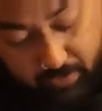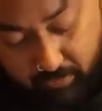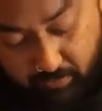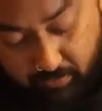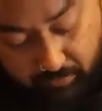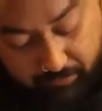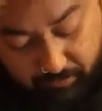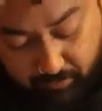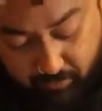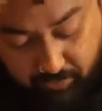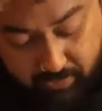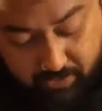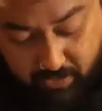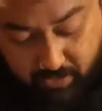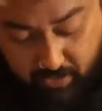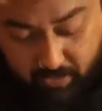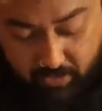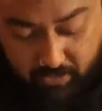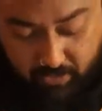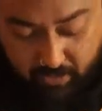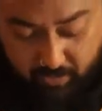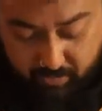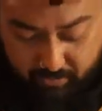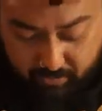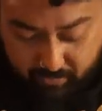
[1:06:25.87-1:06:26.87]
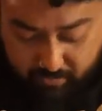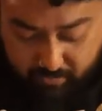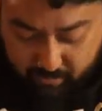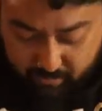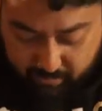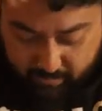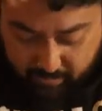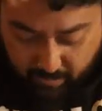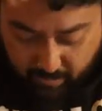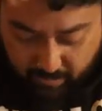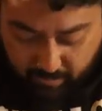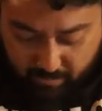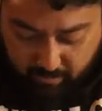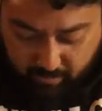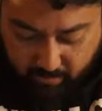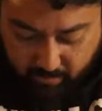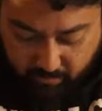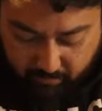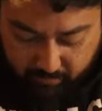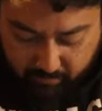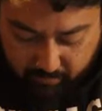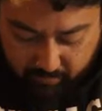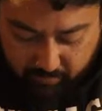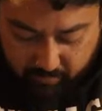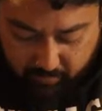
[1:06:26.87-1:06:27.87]
few teenagers that are
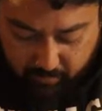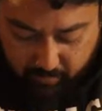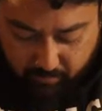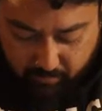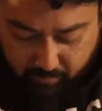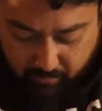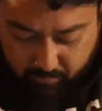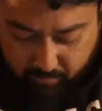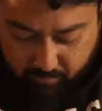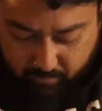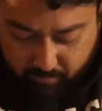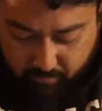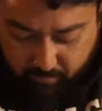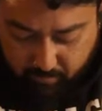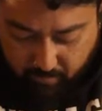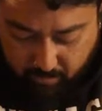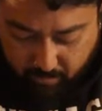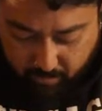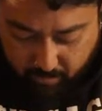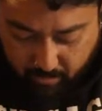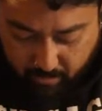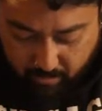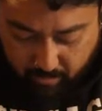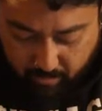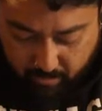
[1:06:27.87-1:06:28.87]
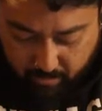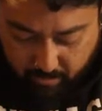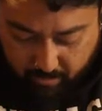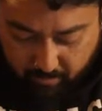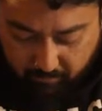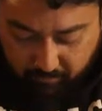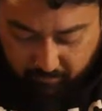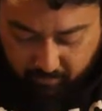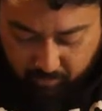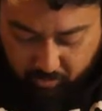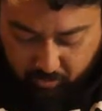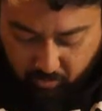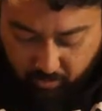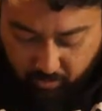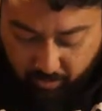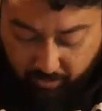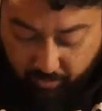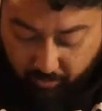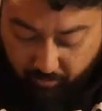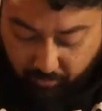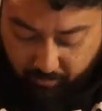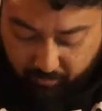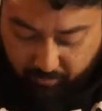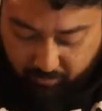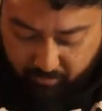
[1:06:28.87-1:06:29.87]
going to even try and
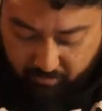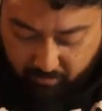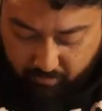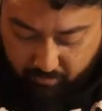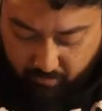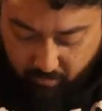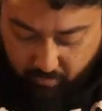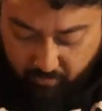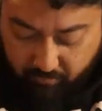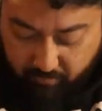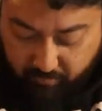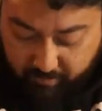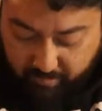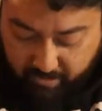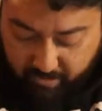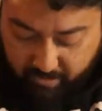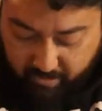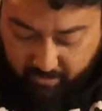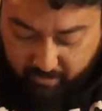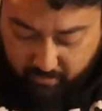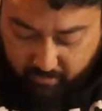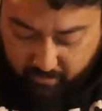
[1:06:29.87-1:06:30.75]
hold it over me